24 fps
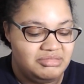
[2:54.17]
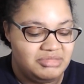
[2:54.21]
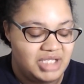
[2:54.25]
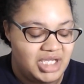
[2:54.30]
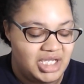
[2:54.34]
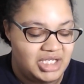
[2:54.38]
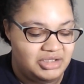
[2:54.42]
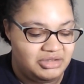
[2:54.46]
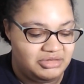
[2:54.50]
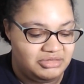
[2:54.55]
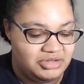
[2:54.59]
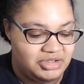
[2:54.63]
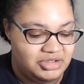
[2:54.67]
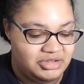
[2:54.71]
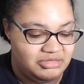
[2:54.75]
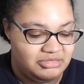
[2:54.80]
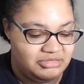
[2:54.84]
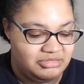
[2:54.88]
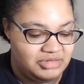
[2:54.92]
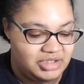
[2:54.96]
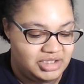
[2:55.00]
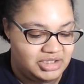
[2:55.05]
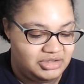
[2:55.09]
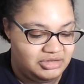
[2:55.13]
I don't know.
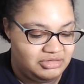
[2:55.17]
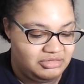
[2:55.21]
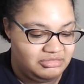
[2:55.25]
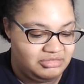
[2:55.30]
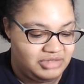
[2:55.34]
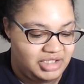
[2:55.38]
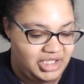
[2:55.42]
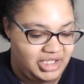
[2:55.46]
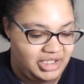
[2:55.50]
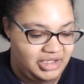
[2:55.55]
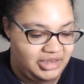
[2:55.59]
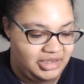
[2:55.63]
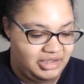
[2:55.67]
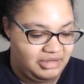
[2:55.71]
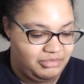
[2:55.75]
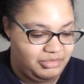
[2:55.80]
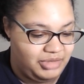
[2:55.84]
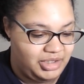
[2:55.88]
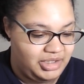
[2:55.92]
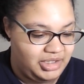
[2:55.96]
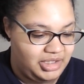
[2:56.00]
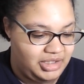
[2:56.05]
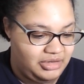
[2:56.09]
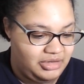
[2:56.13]
I don't like the
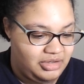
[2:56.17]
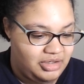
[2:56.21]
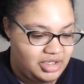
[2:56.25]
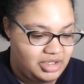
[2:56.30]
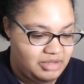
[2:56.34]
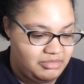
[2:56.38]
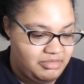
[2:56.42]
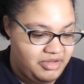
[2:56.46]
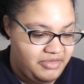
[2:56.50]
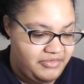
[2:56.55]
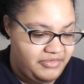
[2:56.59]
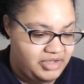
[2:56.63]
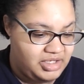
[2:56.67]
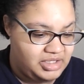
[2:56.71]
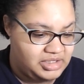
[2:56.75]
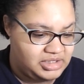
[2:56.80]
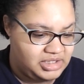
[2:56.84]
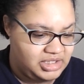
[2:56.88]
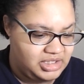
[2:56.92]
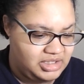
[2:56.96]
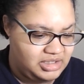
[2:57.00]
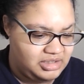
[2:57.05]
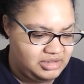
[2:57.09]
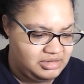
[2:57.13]
way they look on my face,
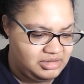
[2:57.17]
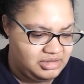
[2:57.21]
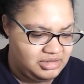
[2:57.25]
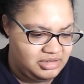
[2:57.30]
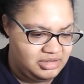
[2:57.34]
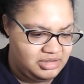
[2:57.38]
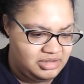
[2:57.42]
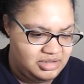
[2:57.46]
and